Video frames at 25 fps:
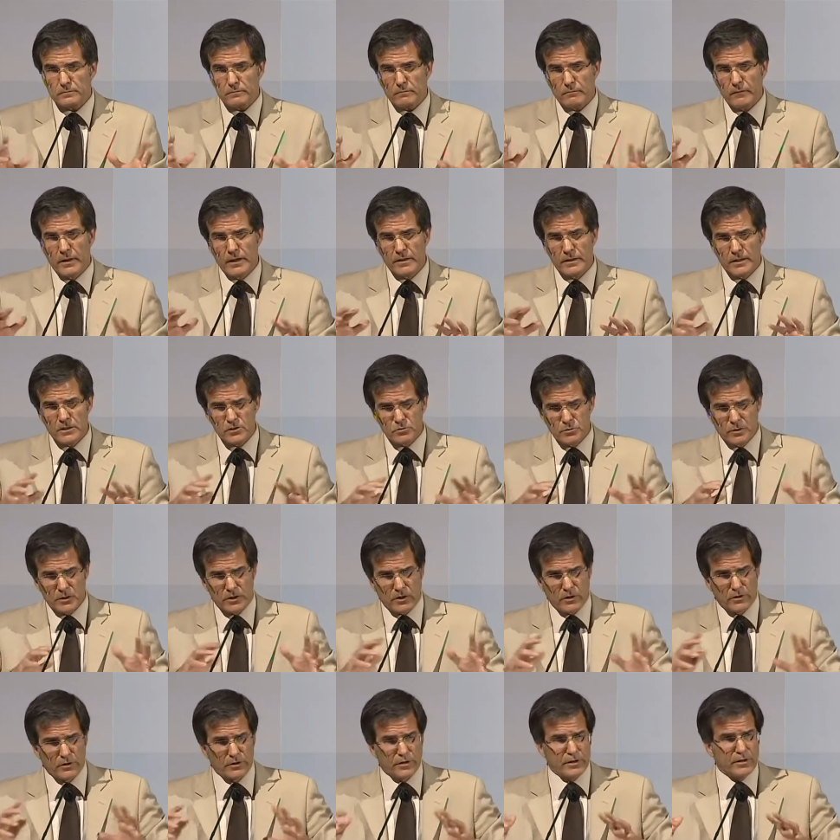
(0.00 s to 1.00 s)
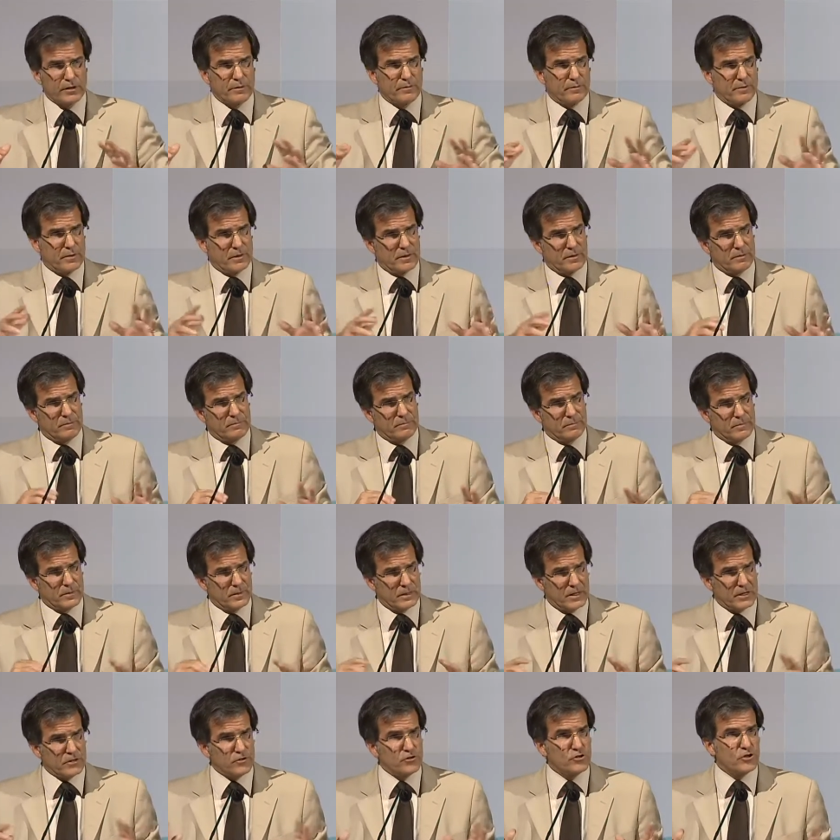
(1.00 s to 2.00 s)
and that's what our, um,
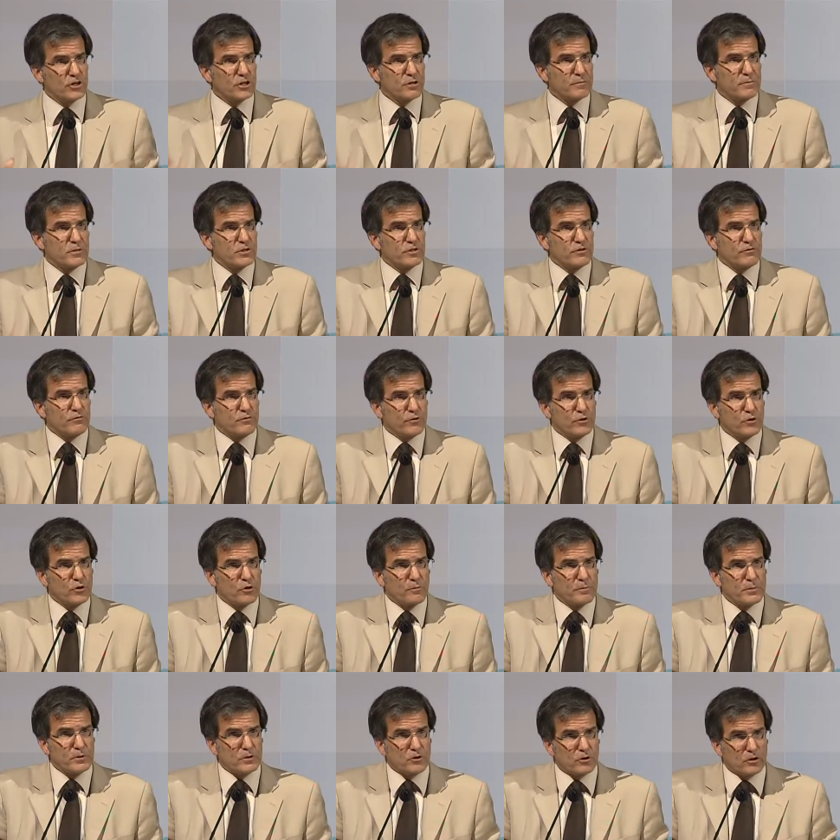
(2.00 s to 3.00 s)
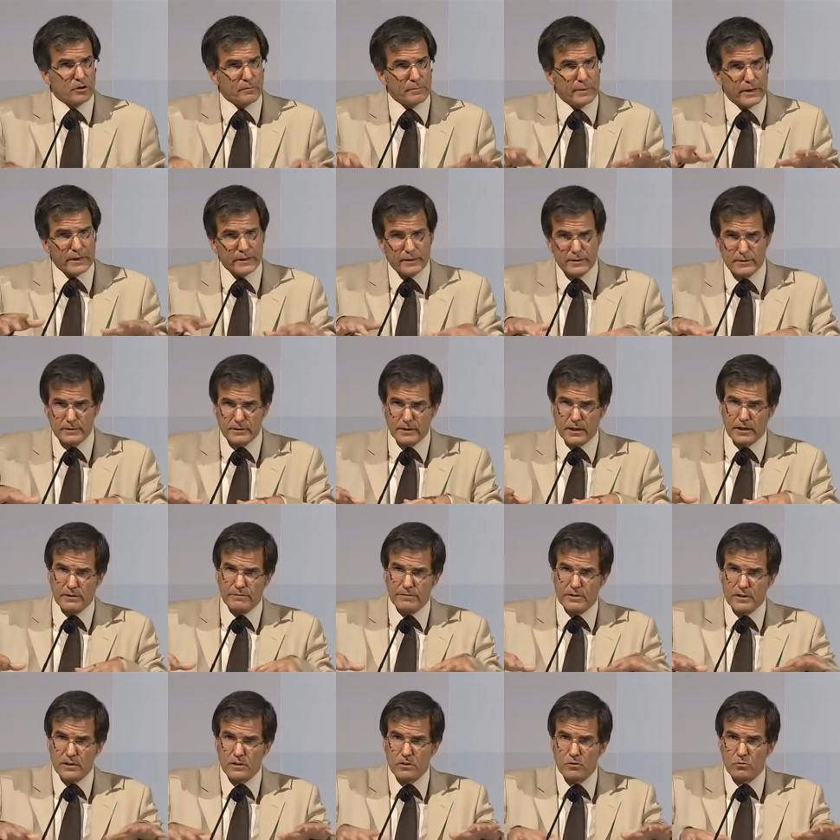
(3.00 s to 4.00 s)
the Energy Commission for Europe is all about, is kind of
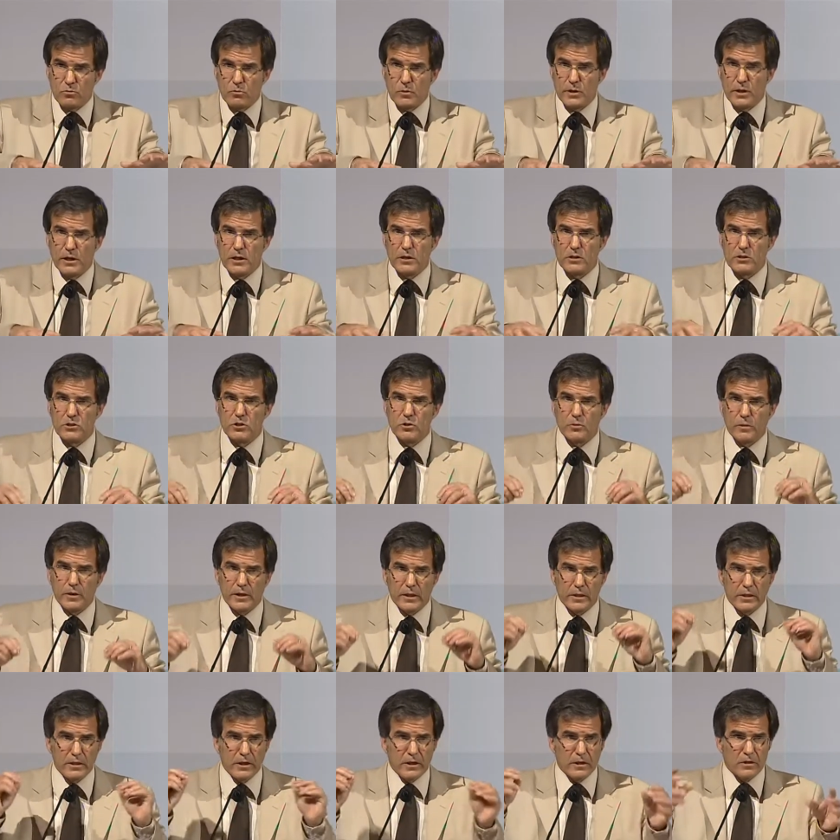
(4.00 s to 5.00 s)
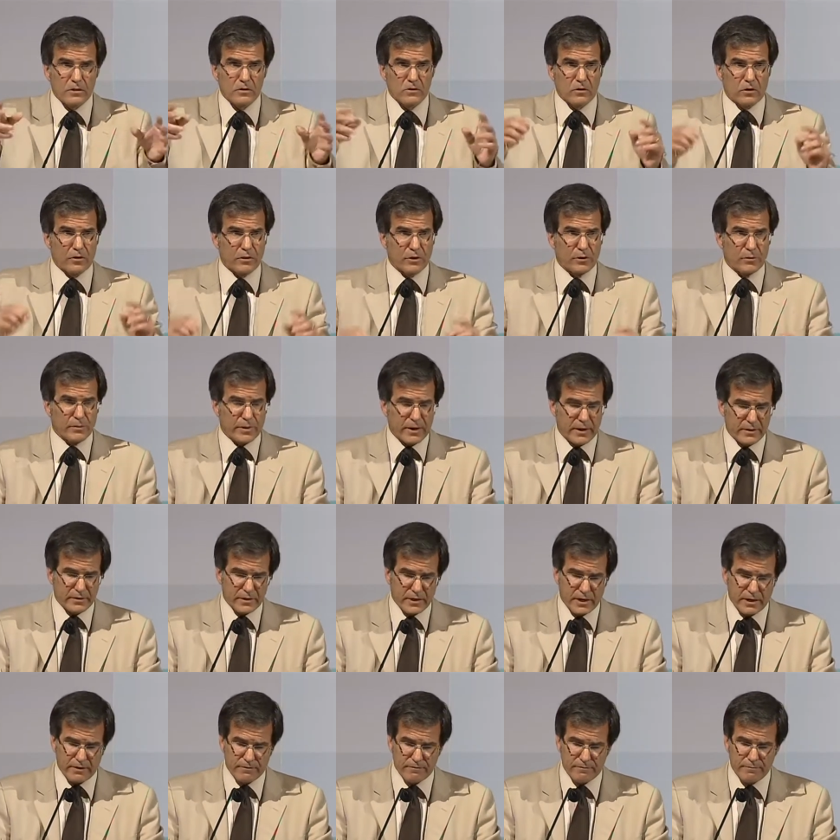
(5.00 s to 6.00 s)
in the weeds doing things on the ground that
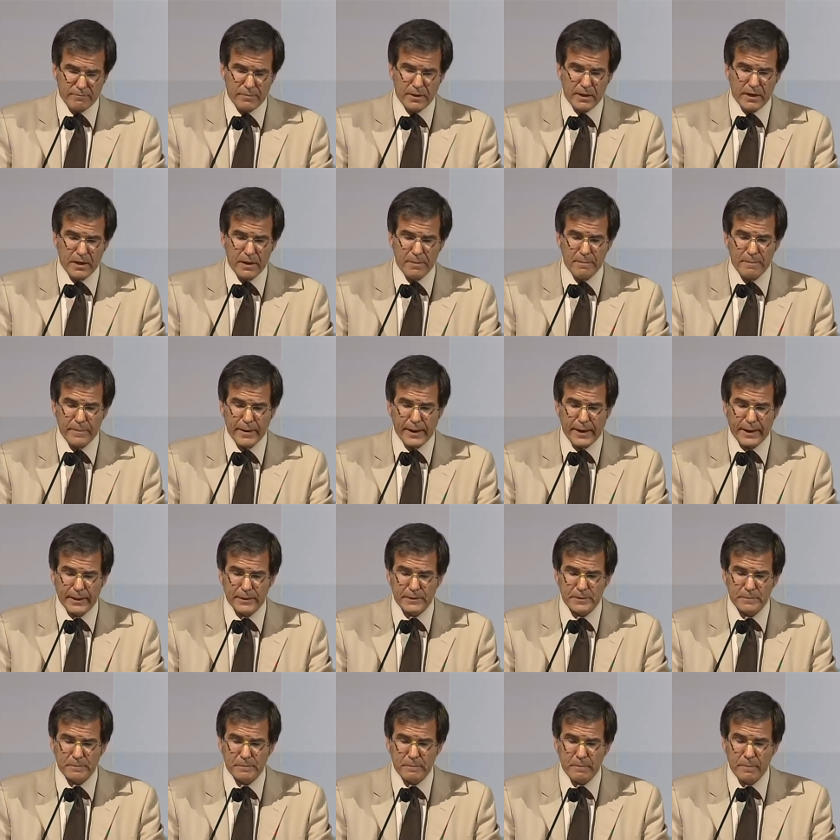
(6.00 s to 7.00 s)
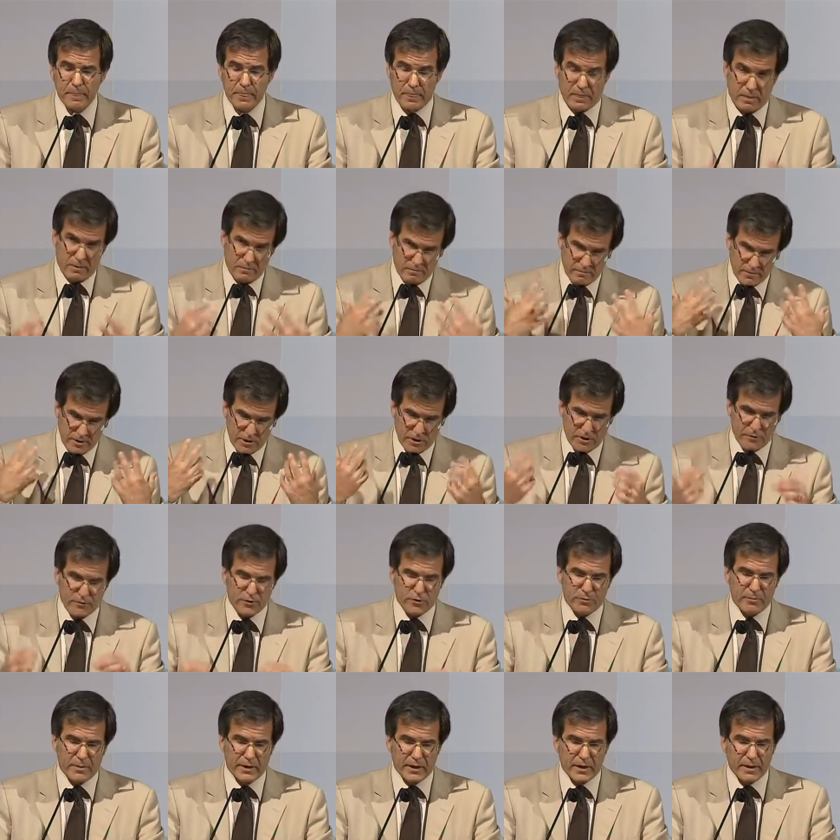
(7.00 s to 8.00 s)
have big impact, in our
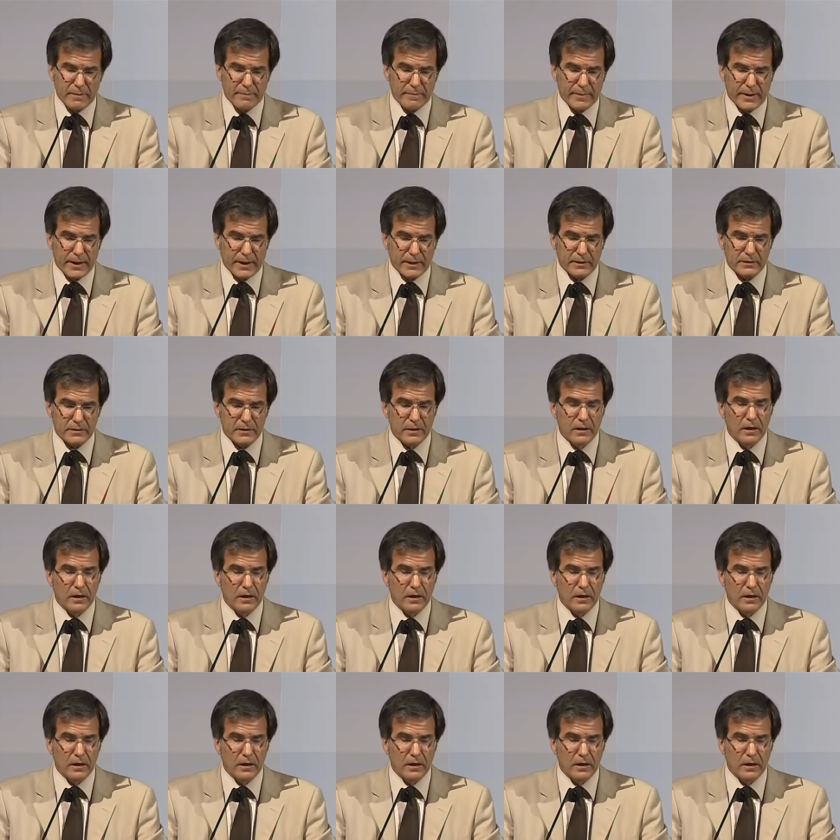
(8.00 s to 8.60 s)
view, big impact.